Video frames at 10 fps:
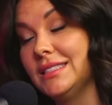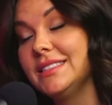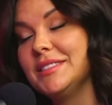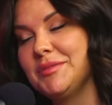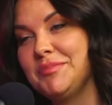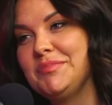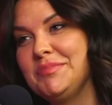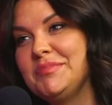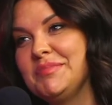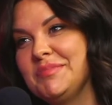is like,
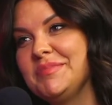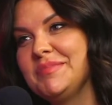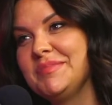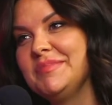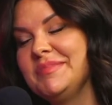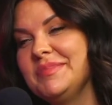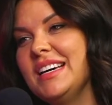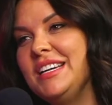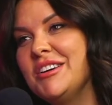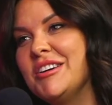it's all
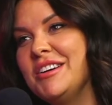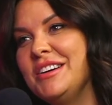land, really.